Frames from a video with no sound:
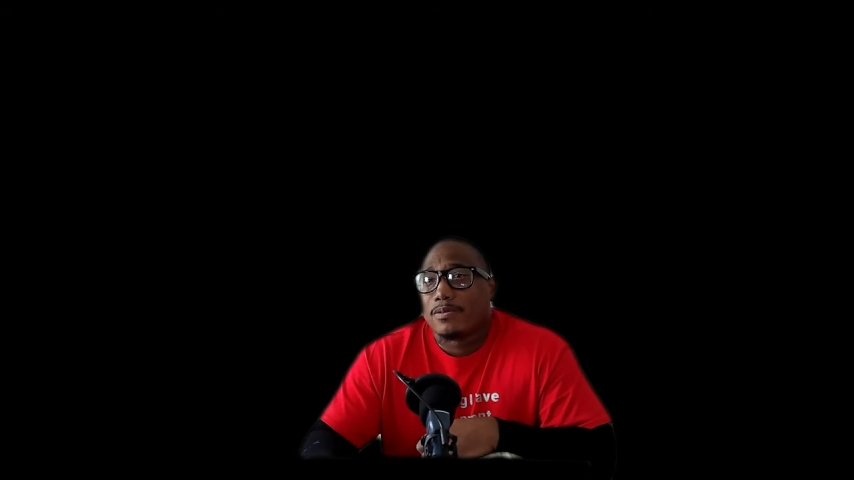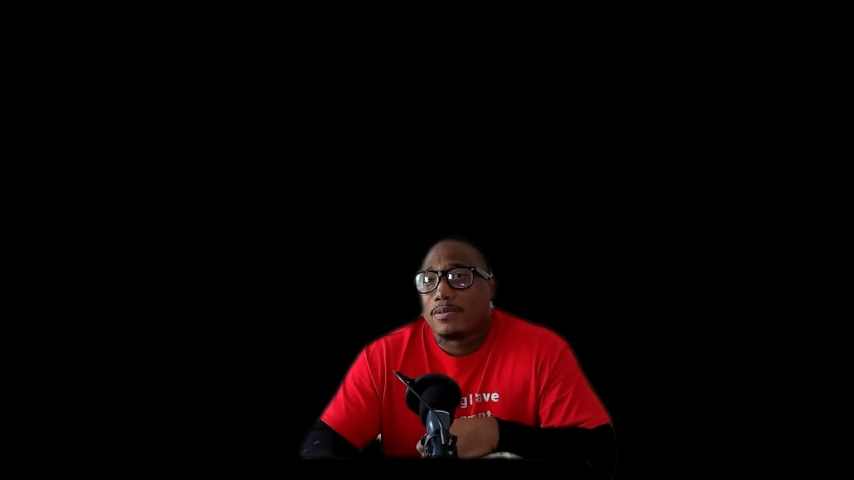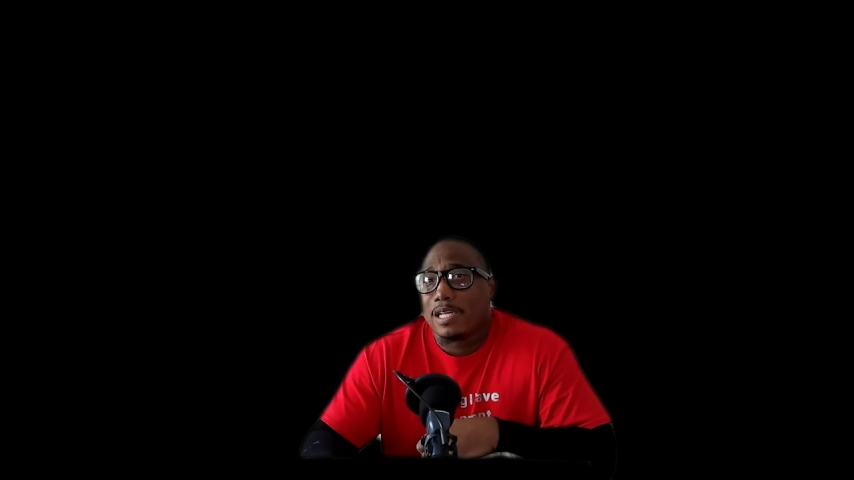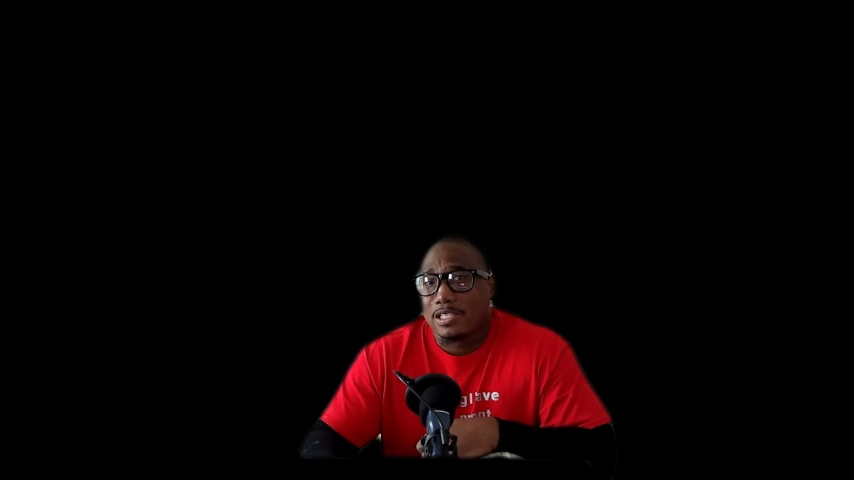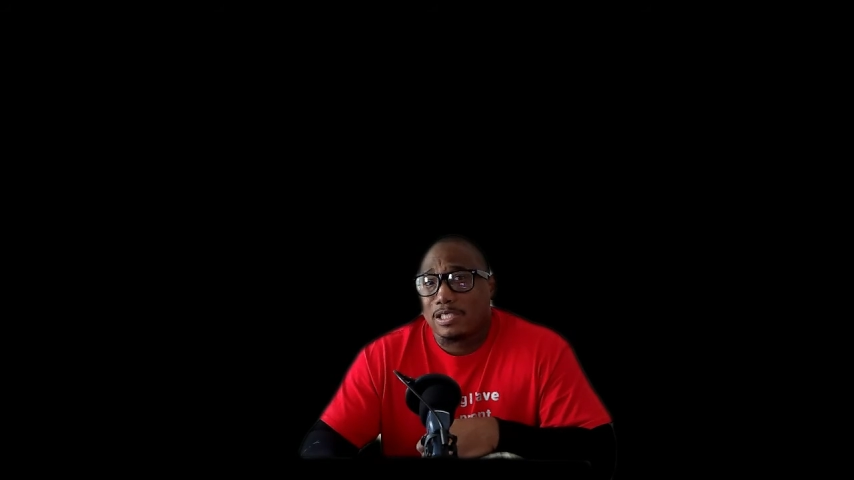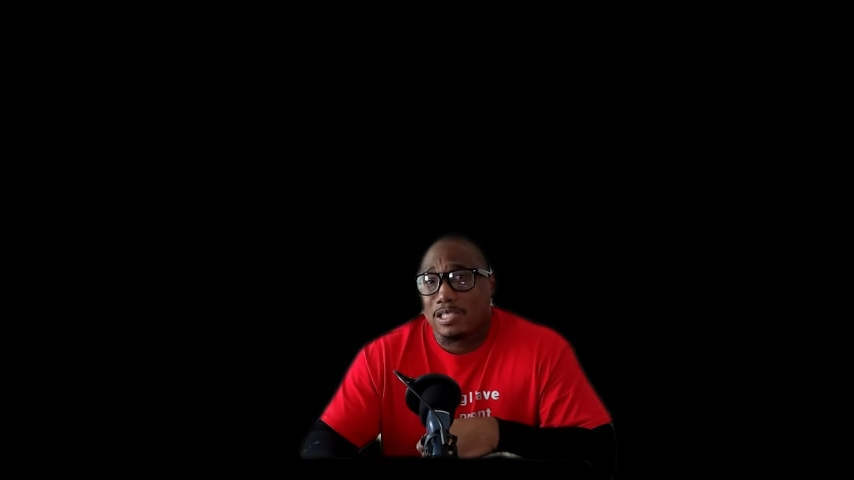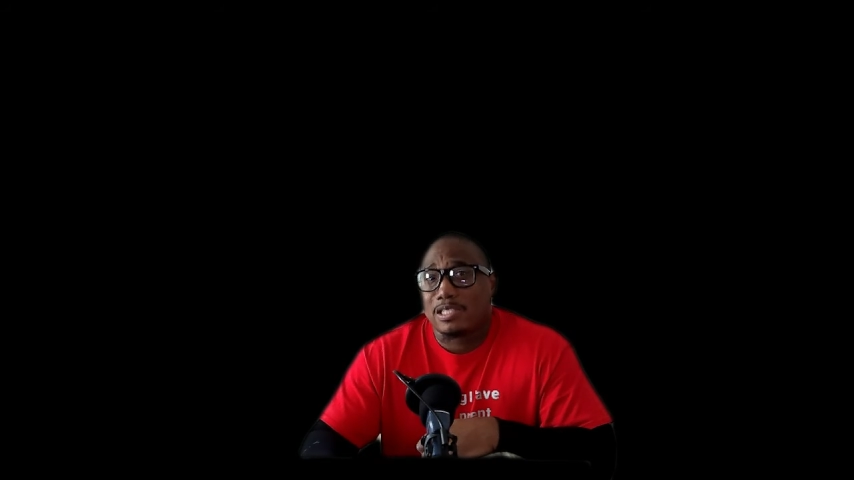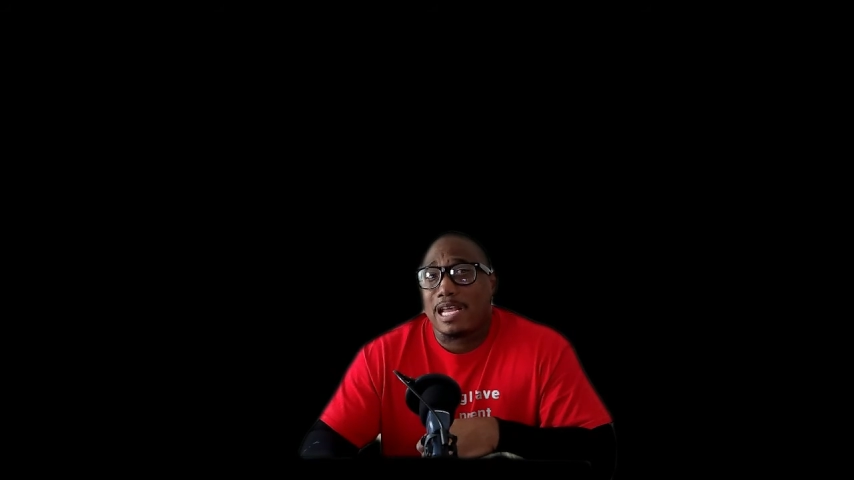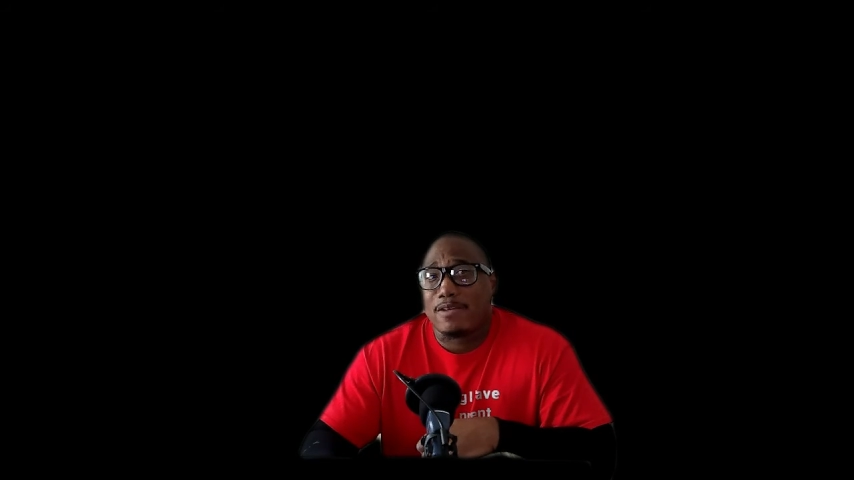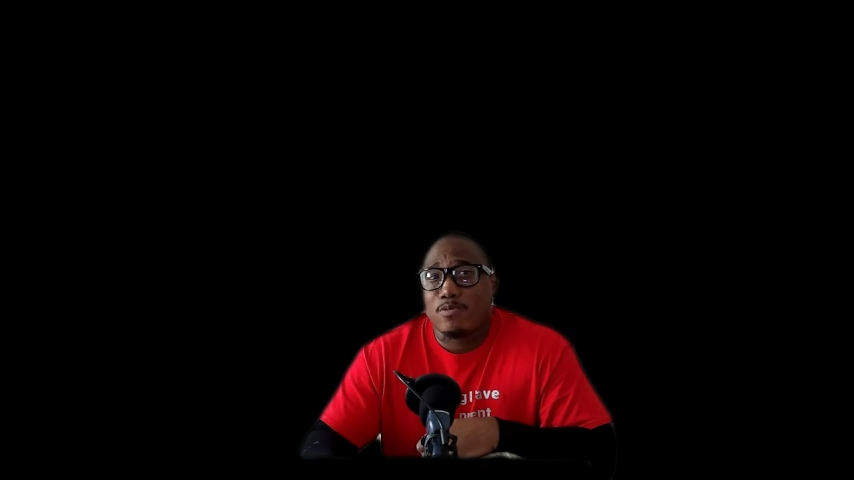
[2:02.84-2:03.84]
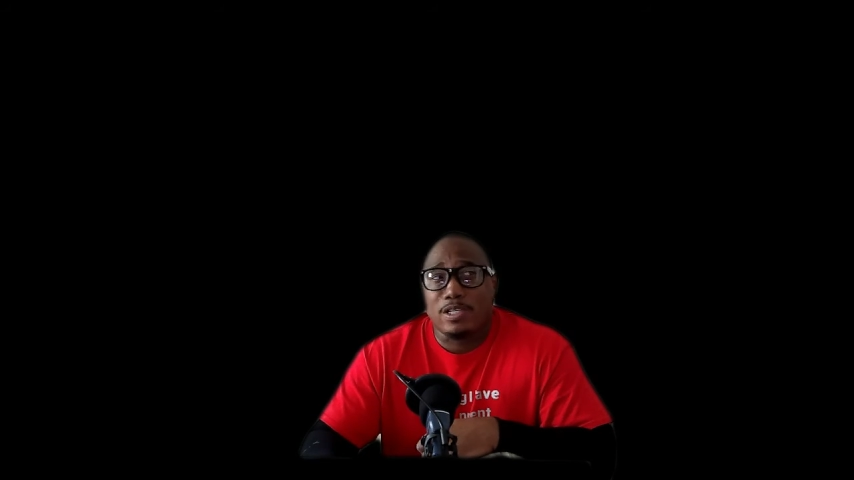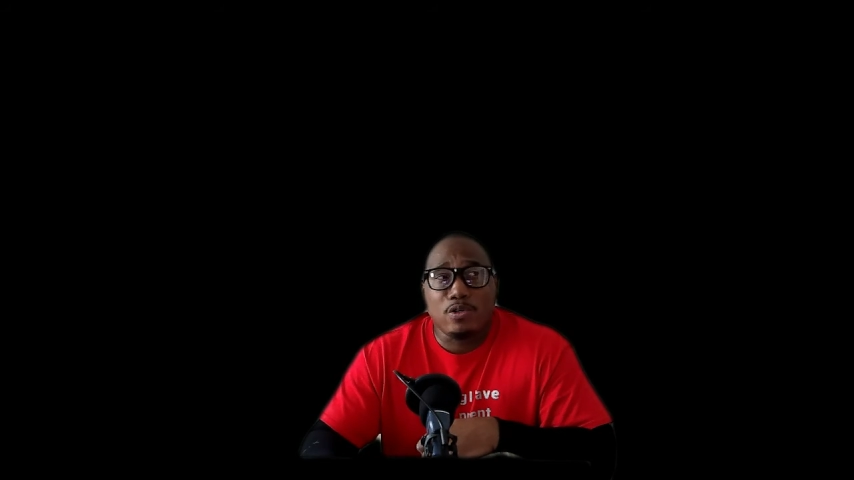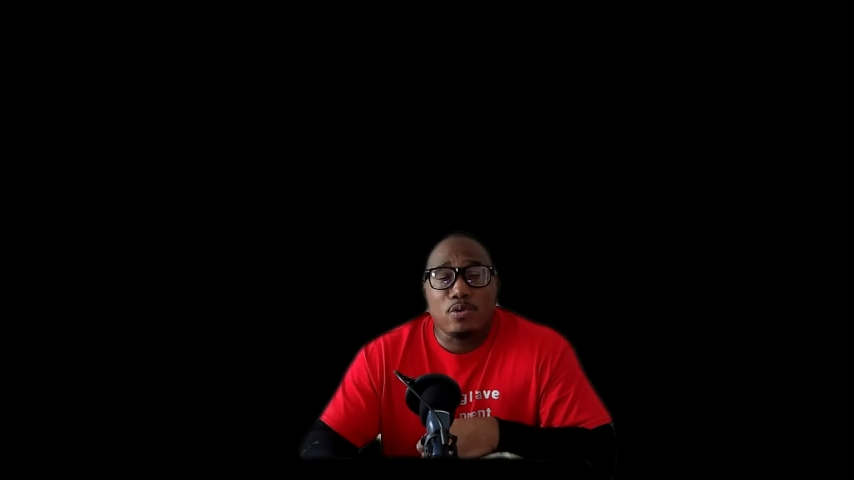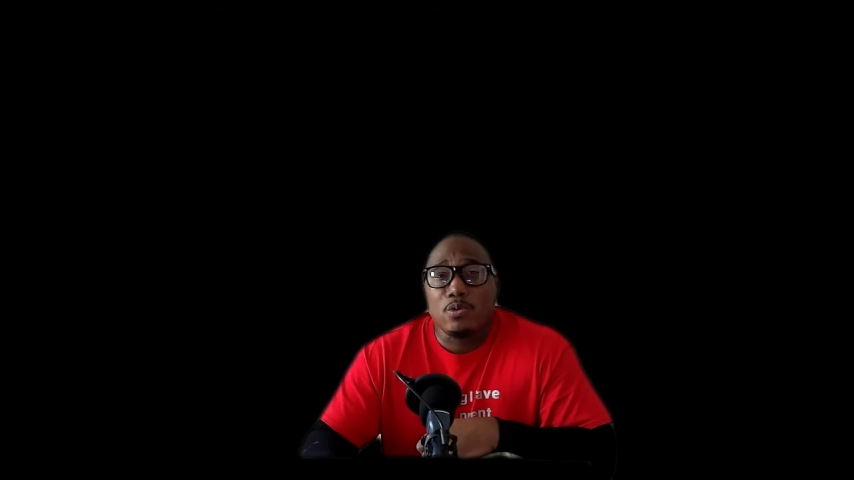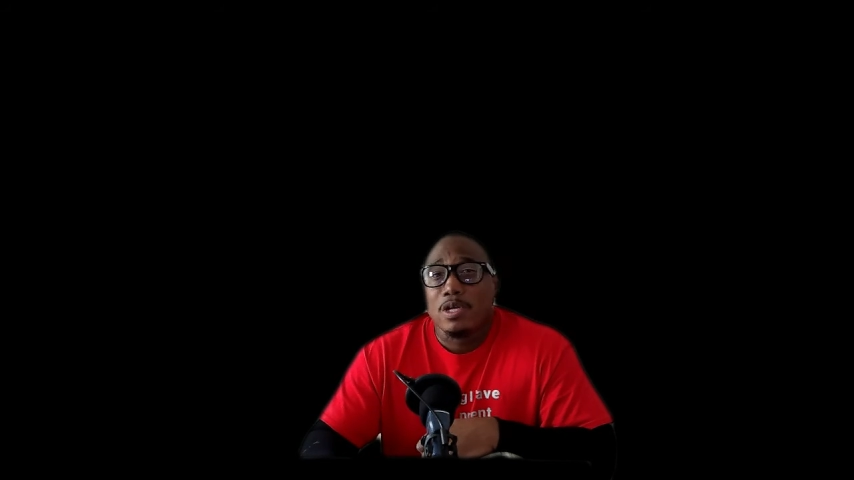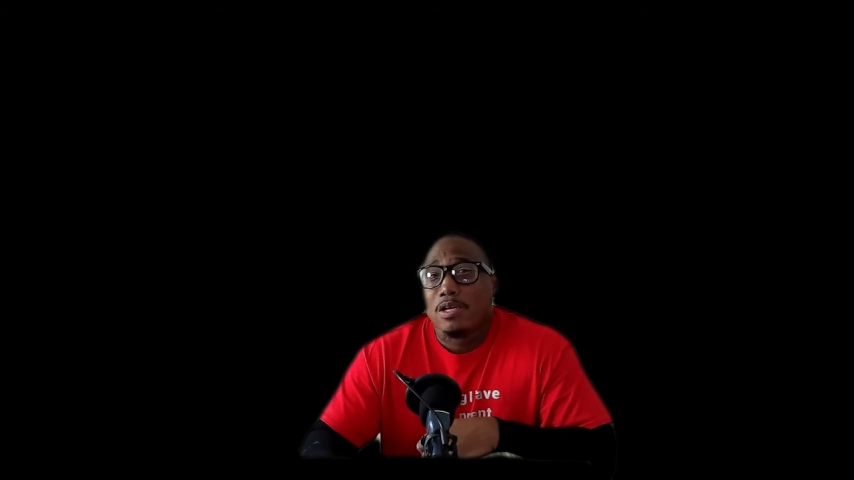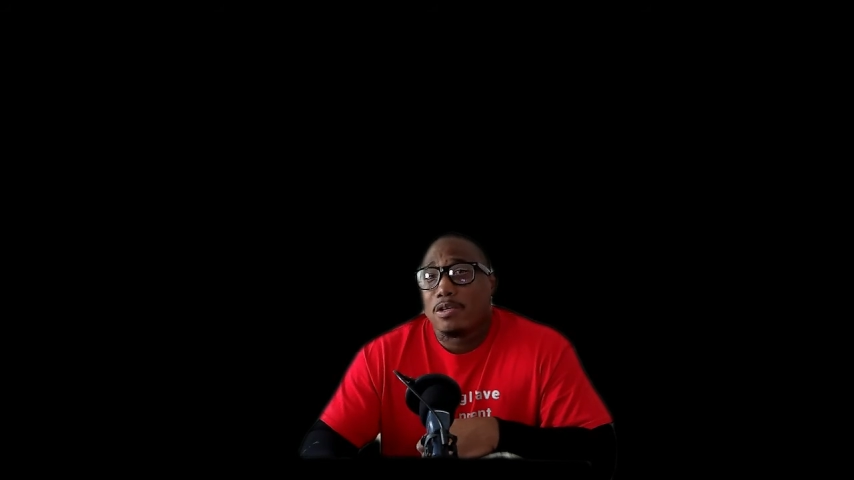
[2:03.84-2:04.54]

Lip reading: That's just like when you